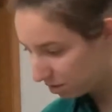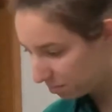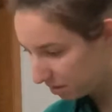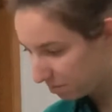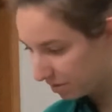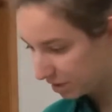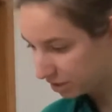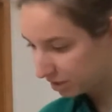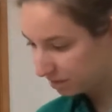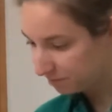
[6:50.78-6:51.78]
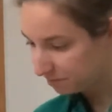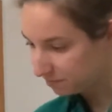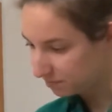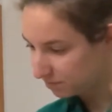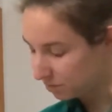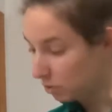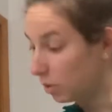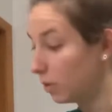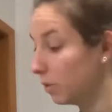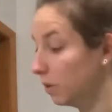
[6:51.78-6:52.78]
your blood pressure?
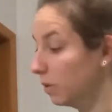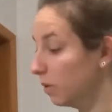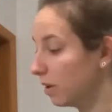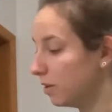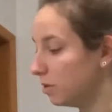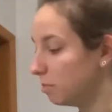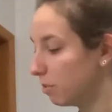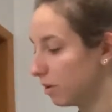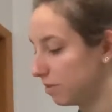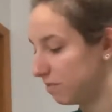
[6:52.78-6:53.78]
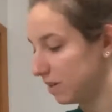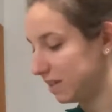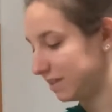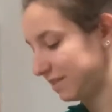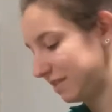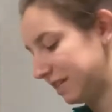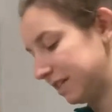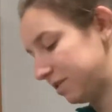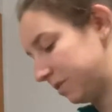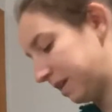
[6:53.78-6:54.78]
Oh, are you bored of this?
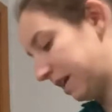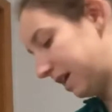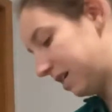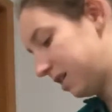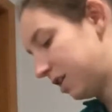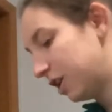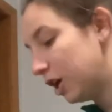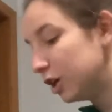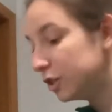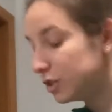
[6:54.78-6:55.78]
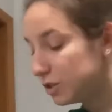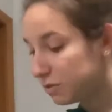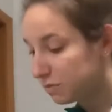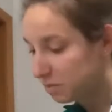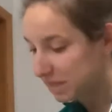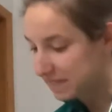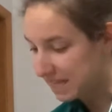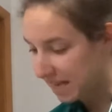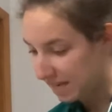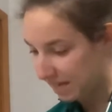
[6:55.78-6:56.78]
That's okay. So for my
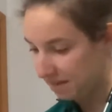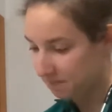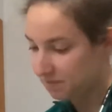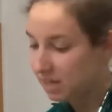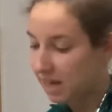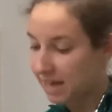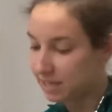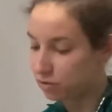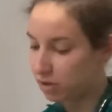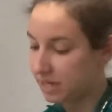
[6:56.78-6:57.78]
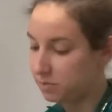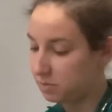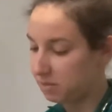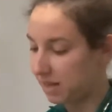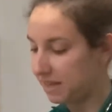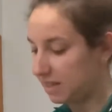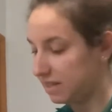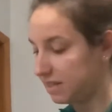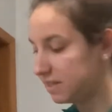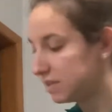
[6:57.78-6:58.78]
Sadie, I can try to apply
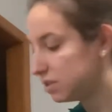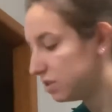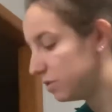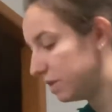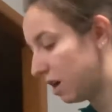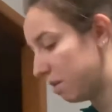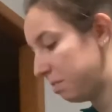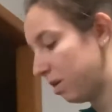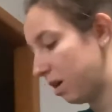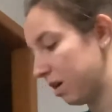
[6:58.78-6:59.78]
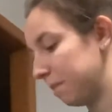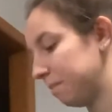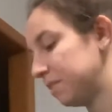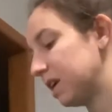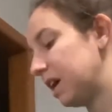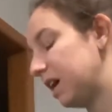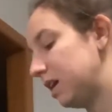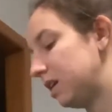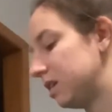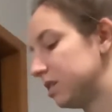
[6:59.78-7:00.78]
this to an upper arm.
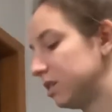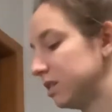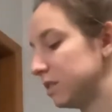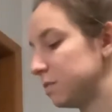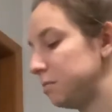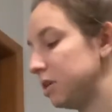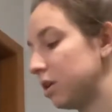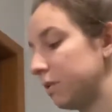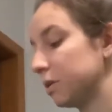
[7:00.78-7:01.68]
In an adult, this would be going